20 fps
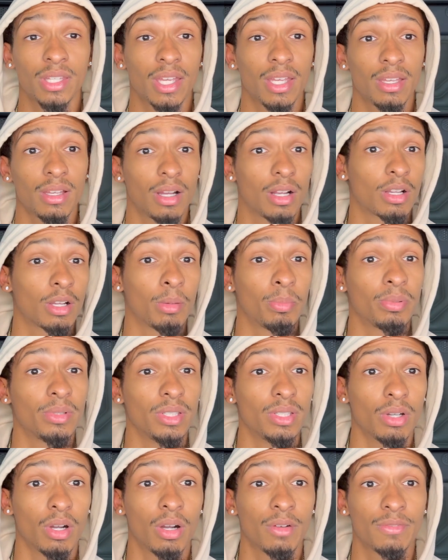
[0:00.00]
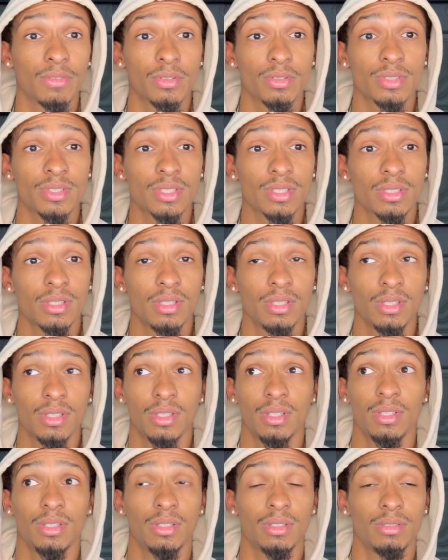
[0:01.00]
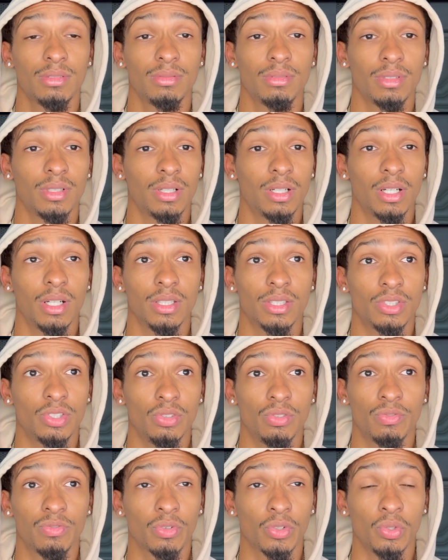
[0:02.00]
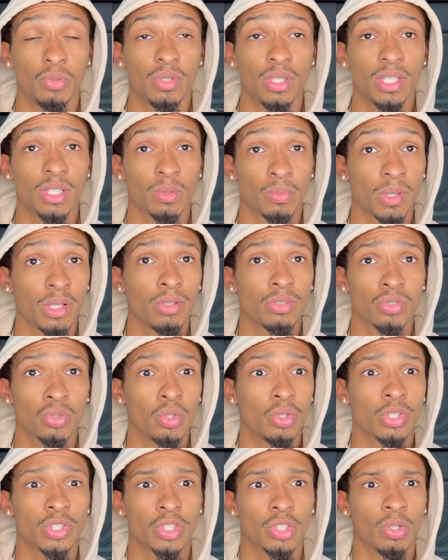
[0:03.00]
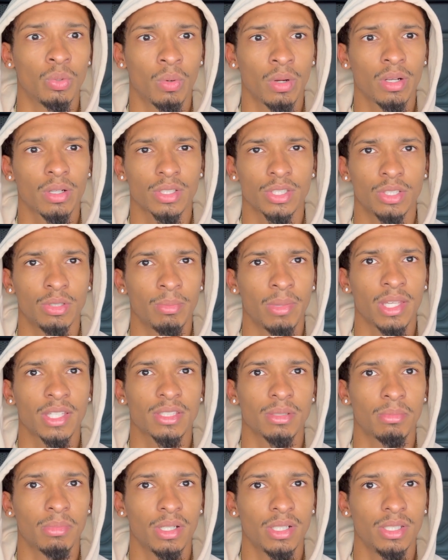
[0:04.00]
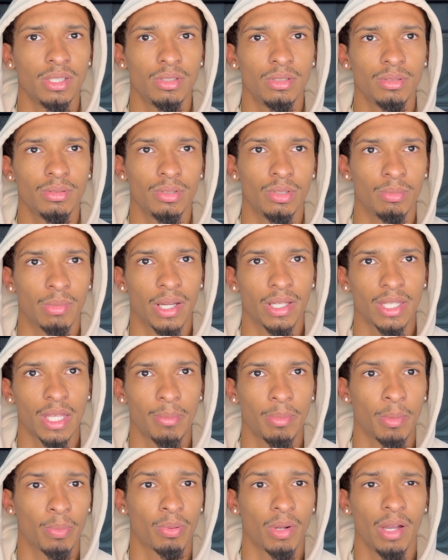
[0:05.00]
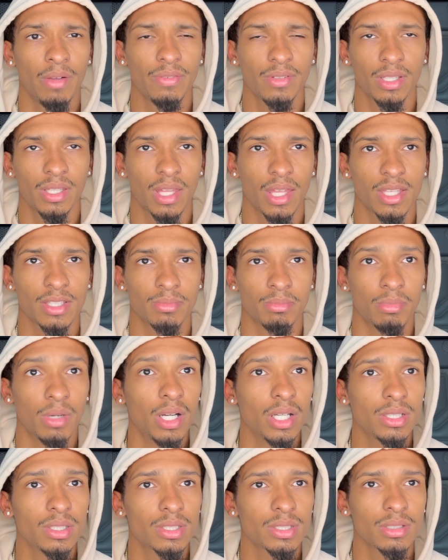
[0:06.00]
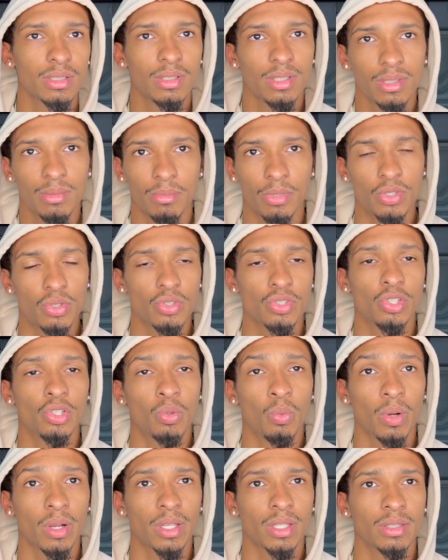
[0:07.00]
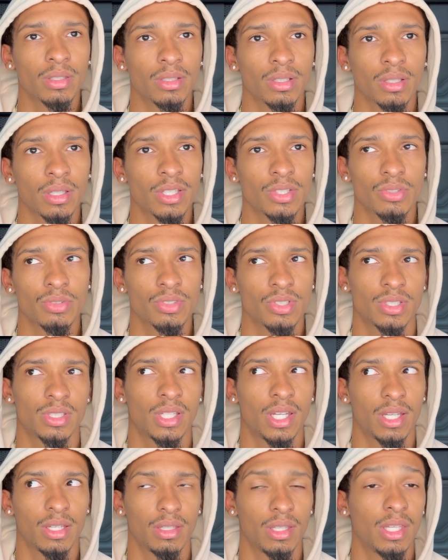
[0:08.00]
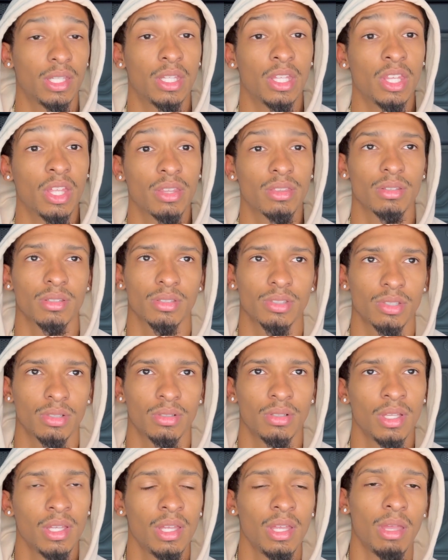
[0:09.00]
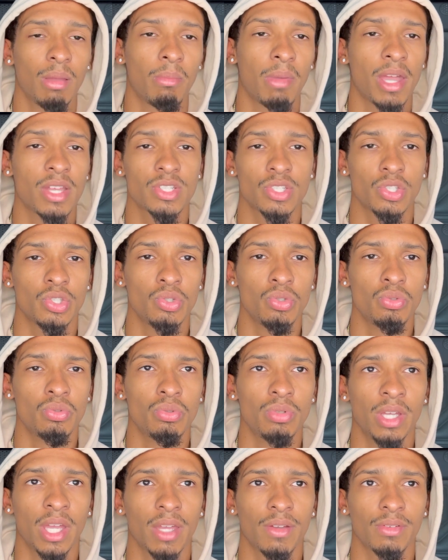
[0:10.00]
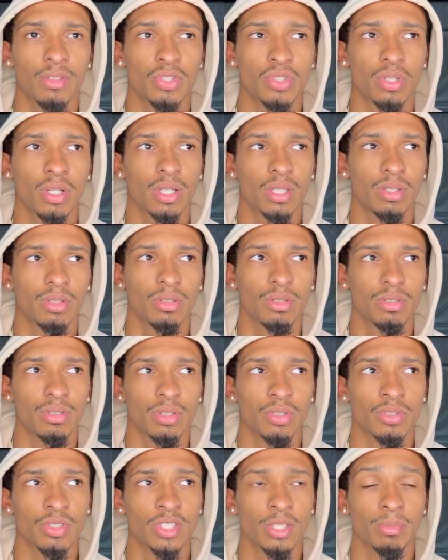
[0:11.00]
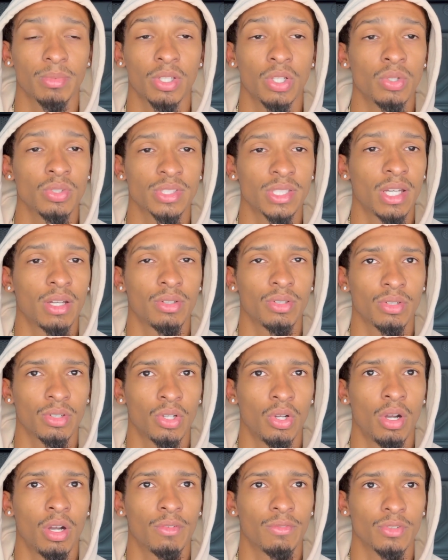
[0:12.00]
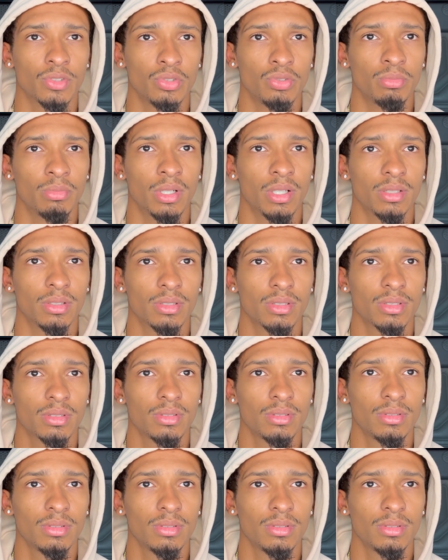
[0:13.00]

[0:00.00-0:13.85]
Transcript: that our company offers for you to get a rental so you can still work, still make some money. You might not be profiting as much, but you're still working nonetheless. You're just not getting nothing. So imagine you having a truck and something goes out and you're gone for 2 months.